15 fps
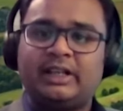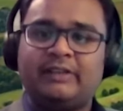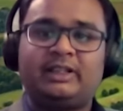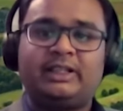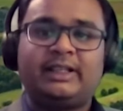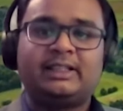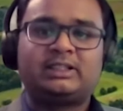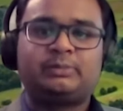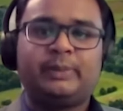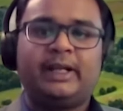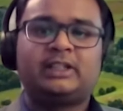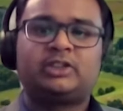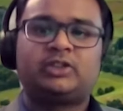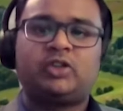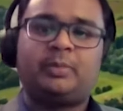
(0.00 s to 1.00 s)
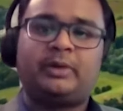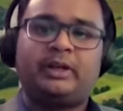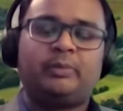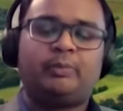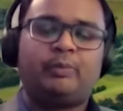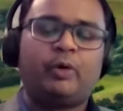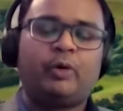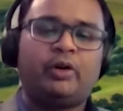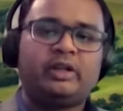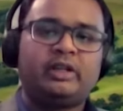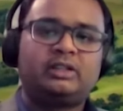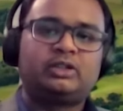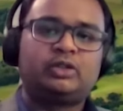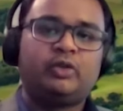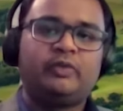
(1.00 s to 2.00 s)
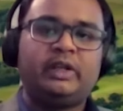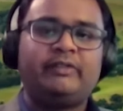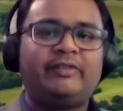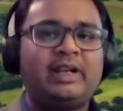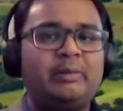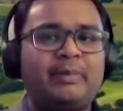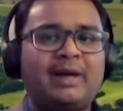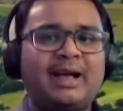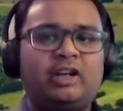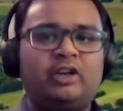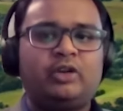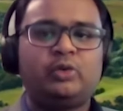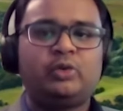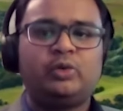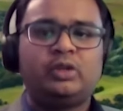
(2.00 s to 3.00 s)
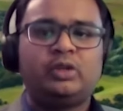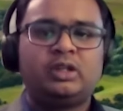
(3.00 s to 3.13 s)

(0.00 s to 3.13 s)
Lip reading: Everything is being stopped at the border. So we went back to